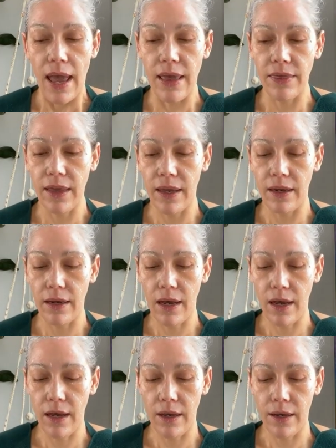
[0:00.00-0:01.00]
And
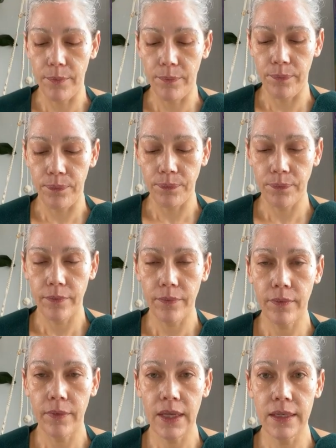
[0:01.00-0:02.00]
then
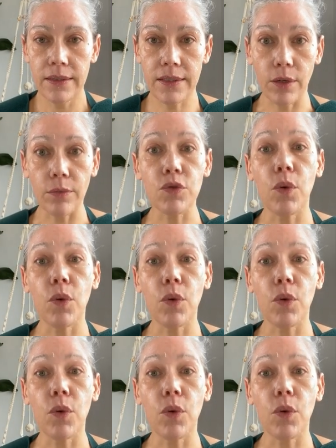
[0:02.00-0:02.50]
Serum